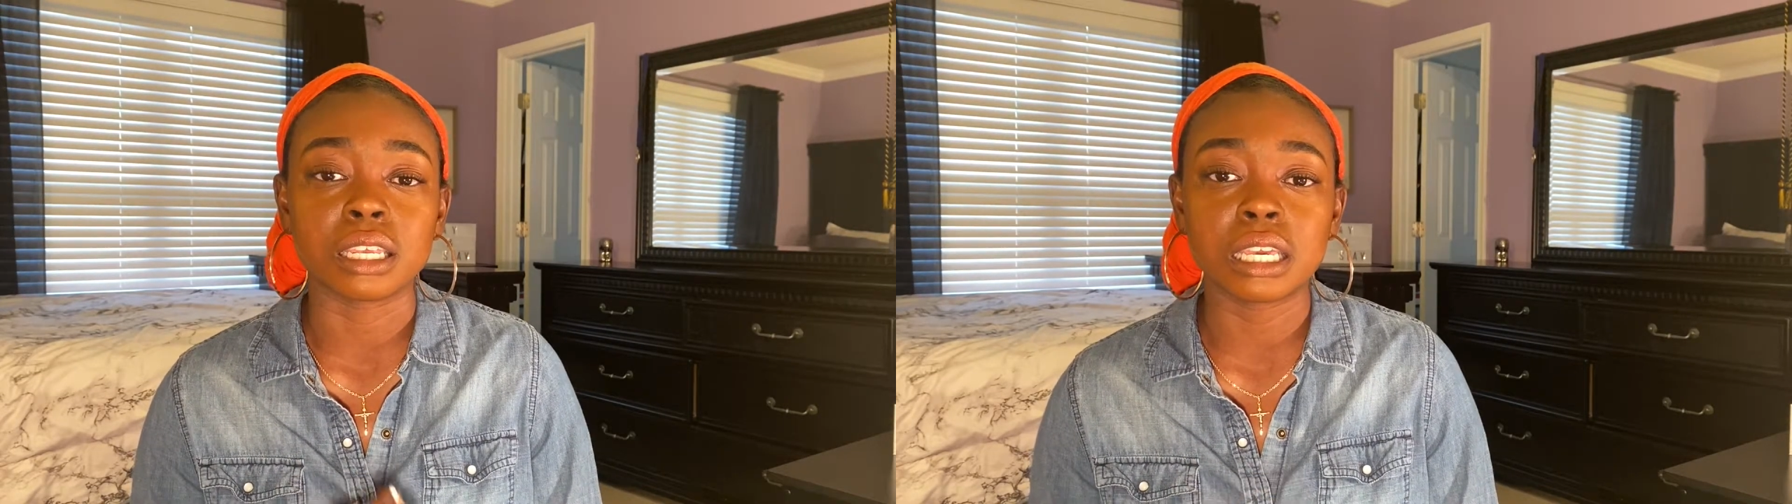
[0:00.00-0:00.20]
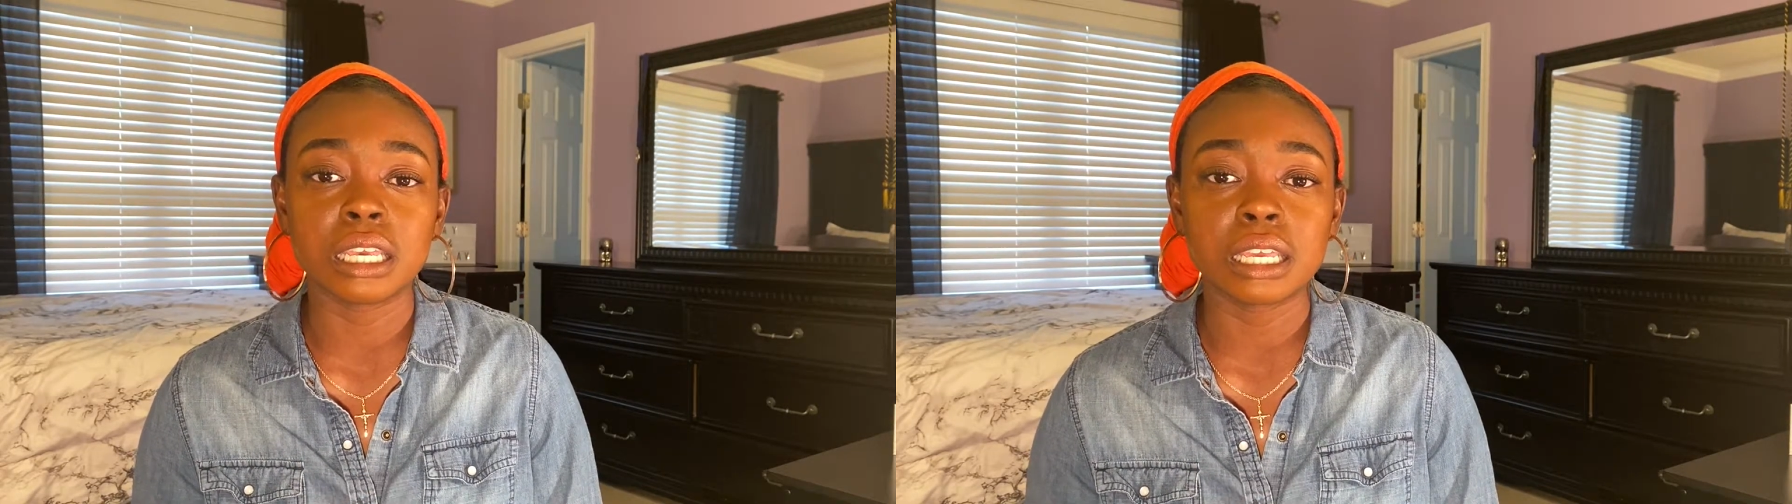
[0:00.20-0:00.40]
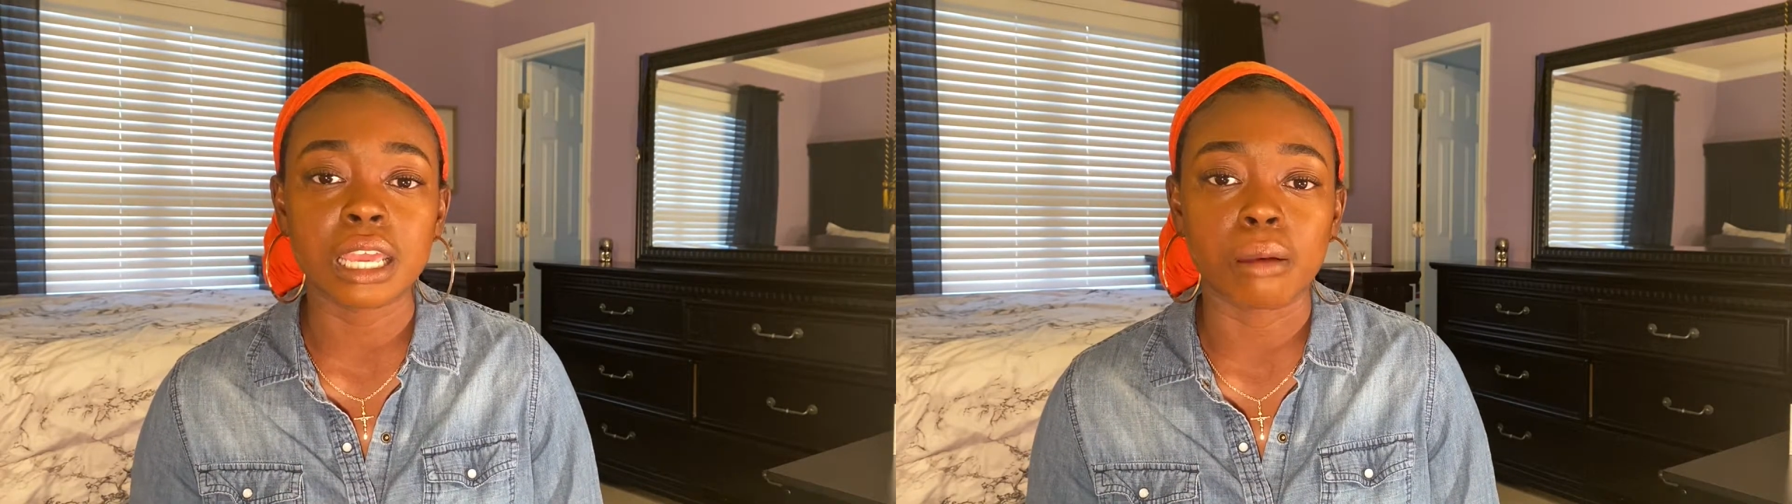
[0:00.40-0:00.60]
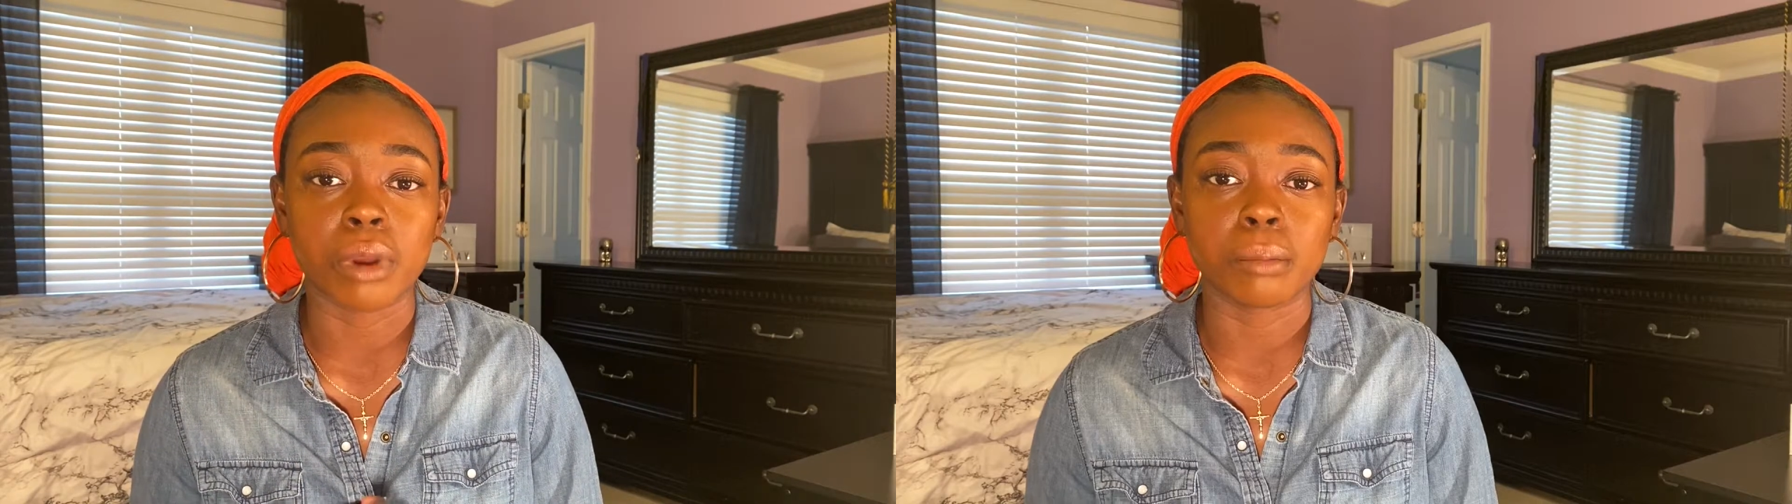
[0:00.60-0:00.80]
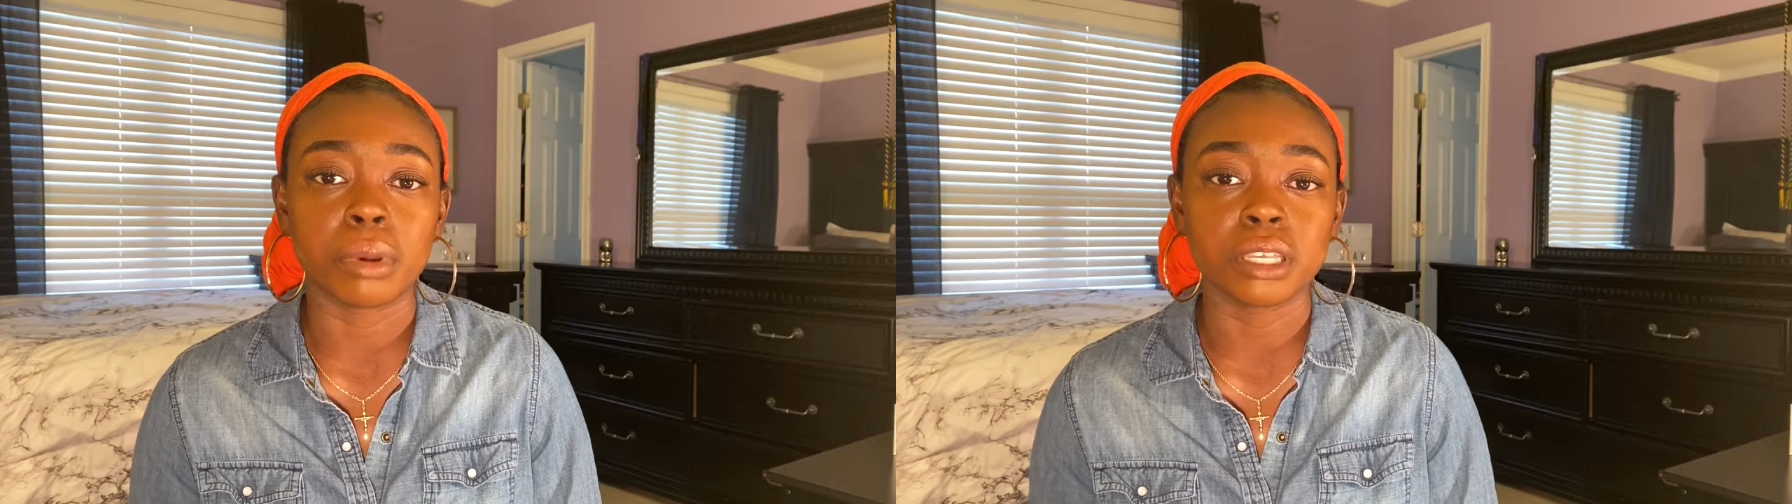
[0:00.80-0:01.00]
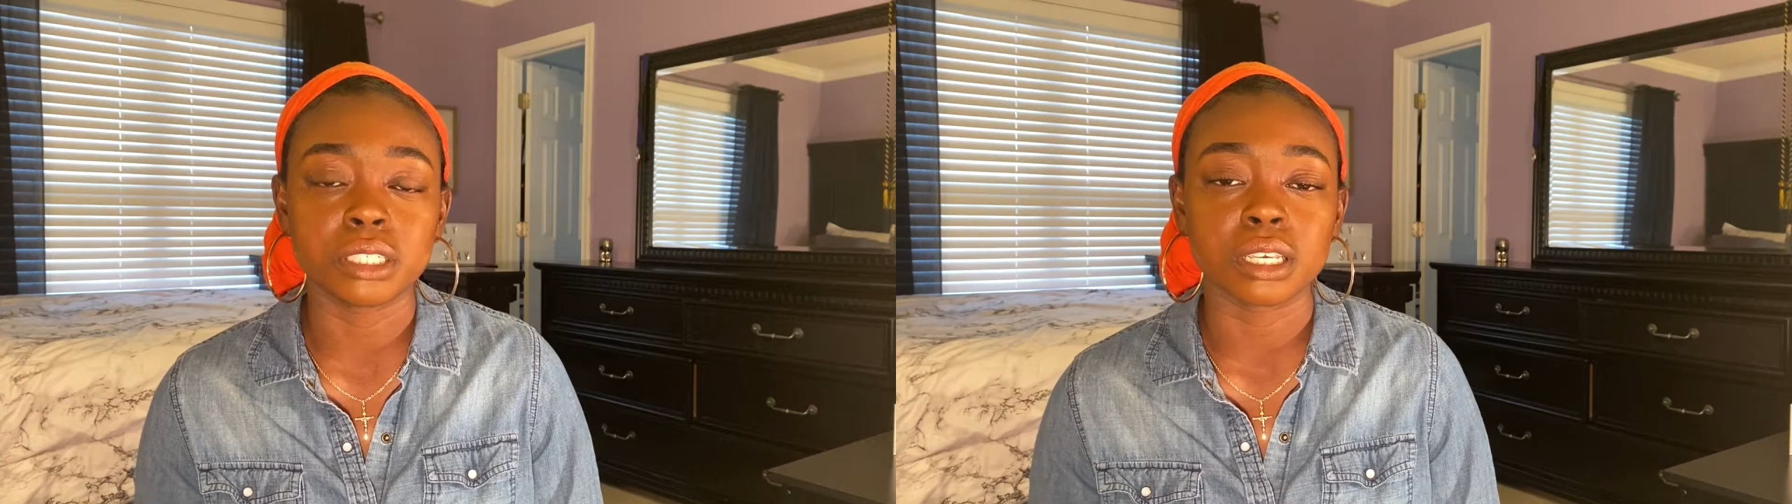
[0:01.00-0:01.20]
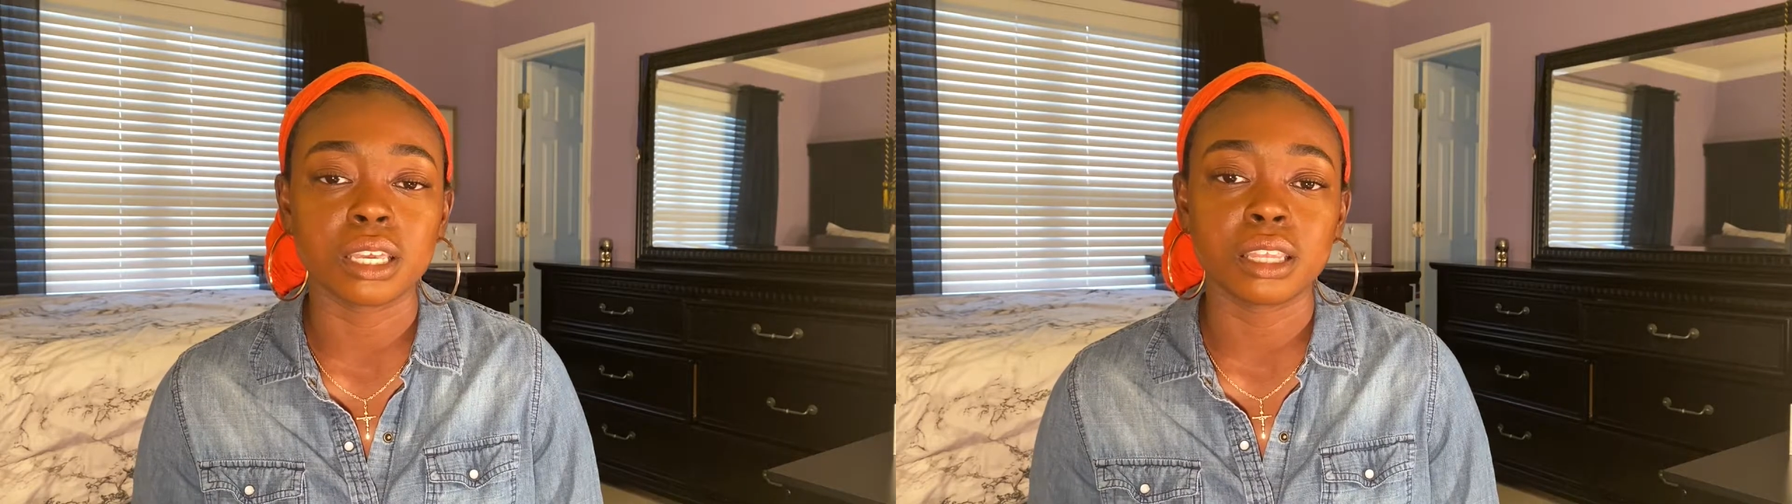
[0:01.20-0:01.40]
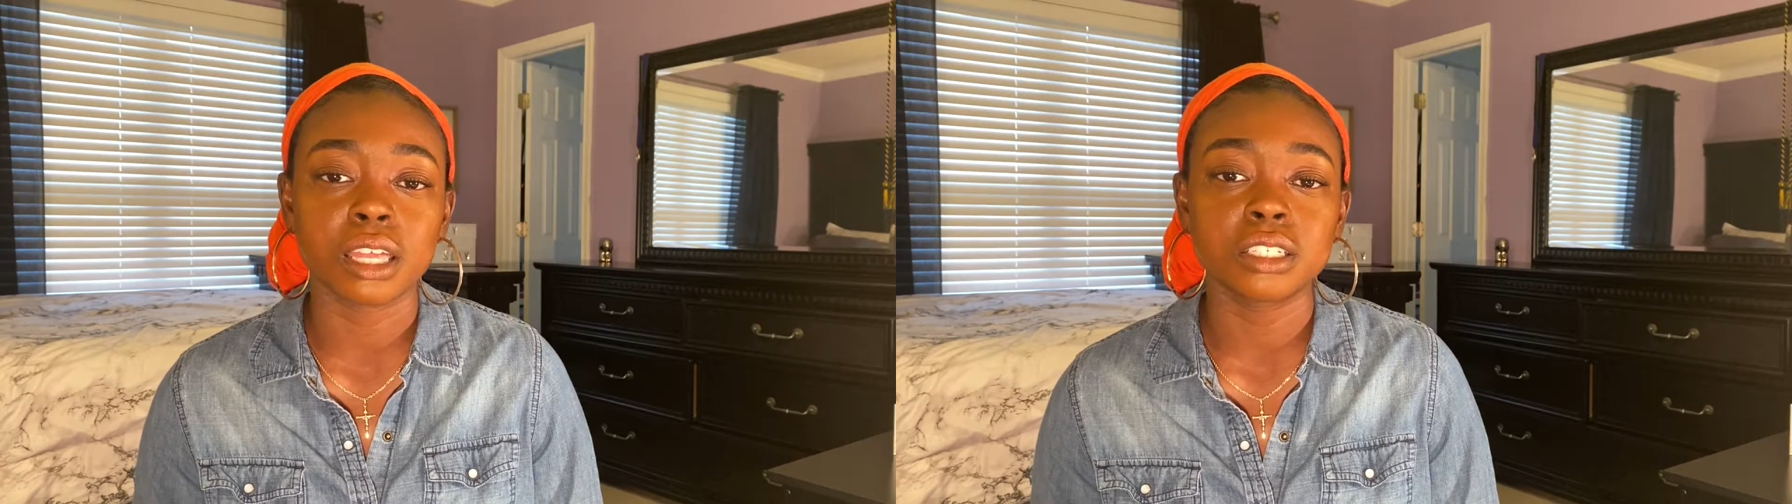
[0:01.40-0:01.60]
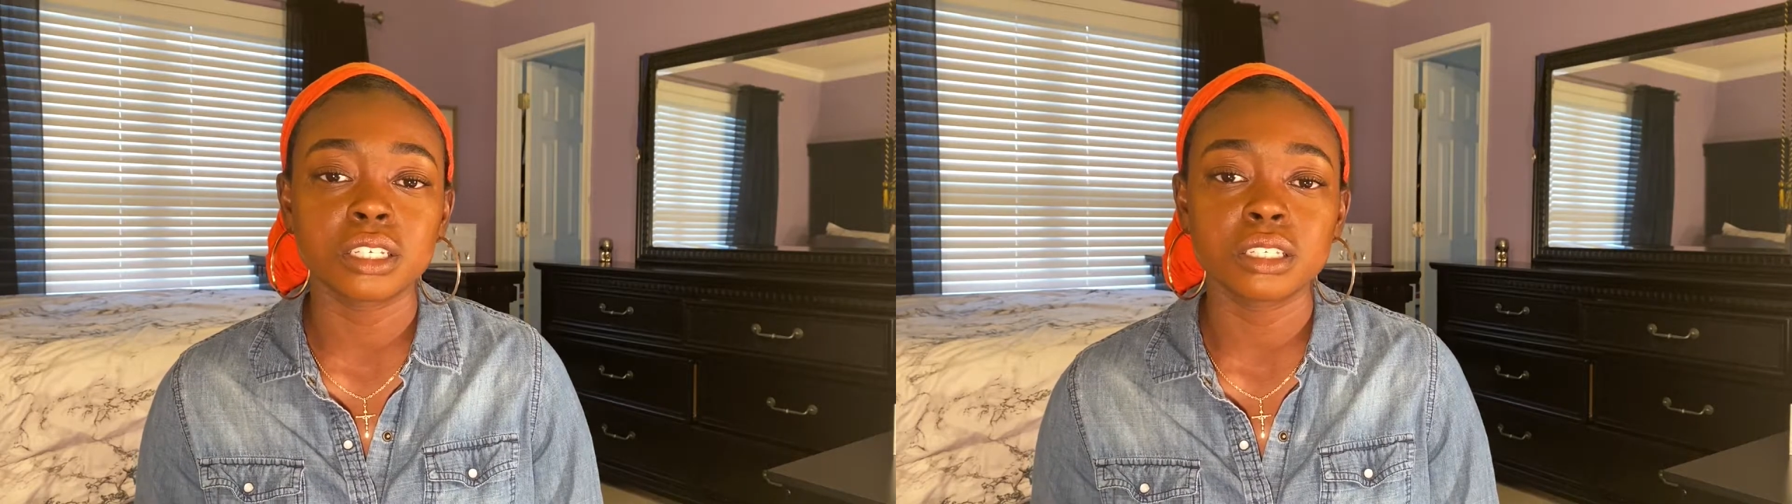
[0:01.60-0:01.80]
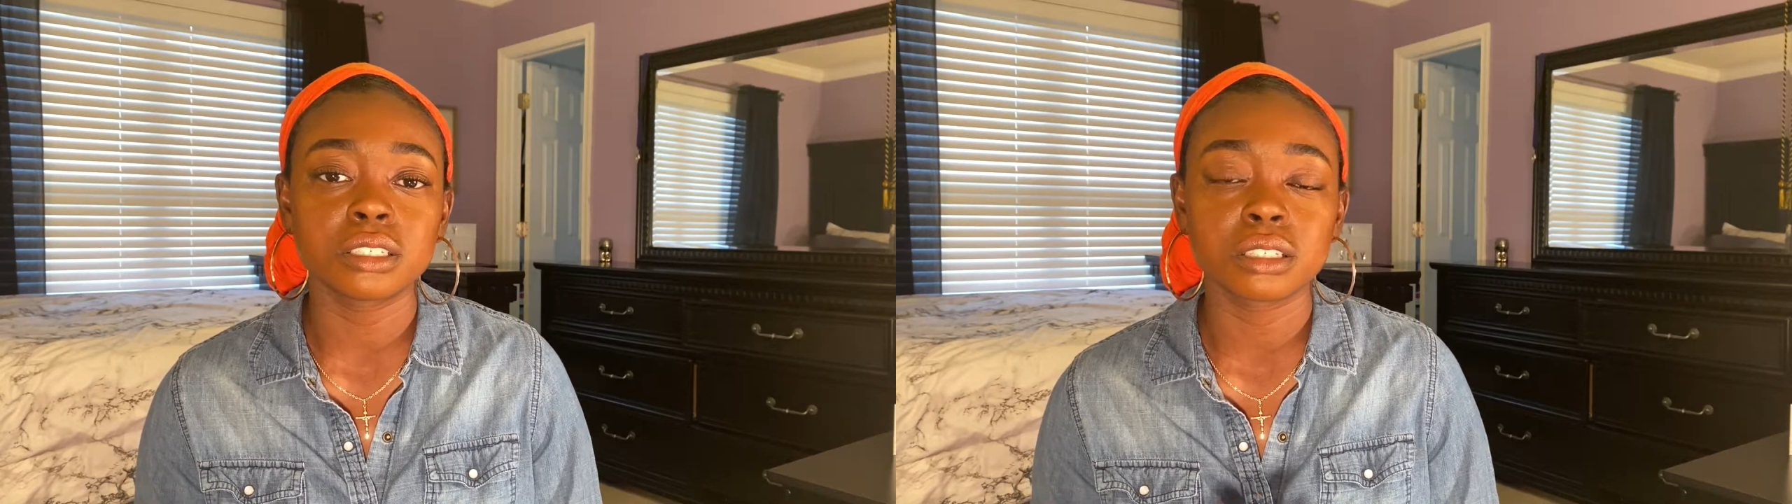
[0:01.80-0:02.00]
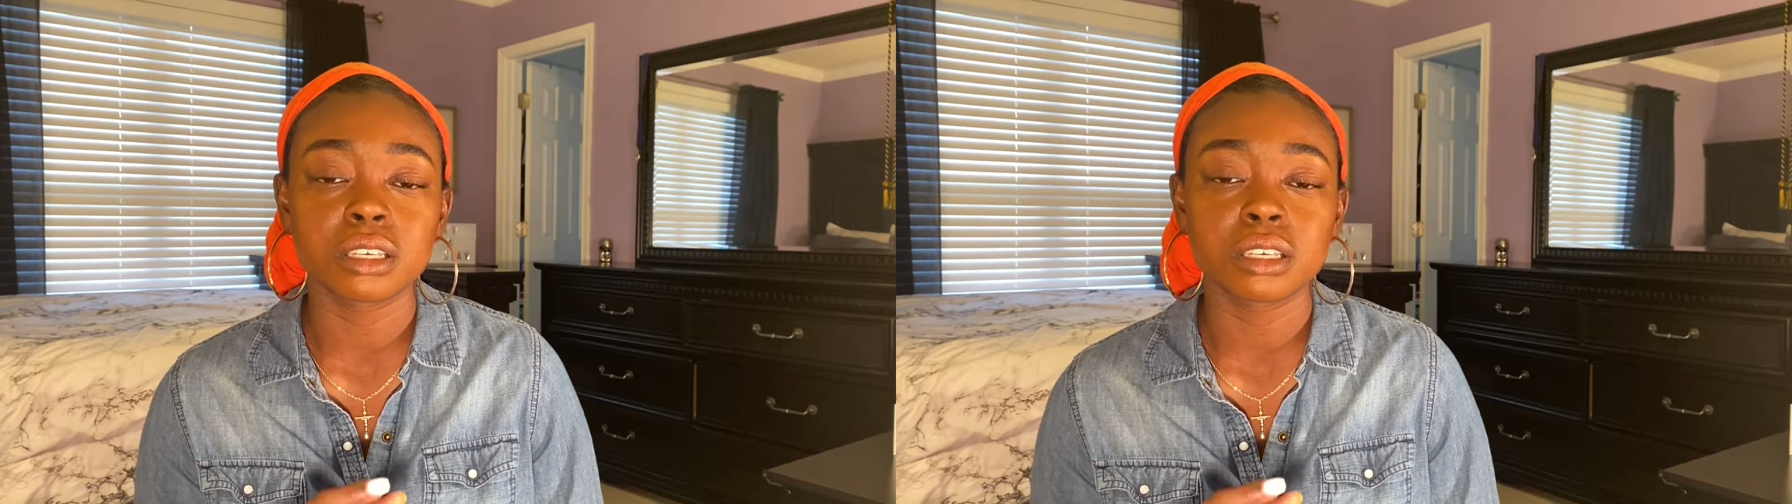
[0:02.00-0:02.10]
eating at my budget, and that's just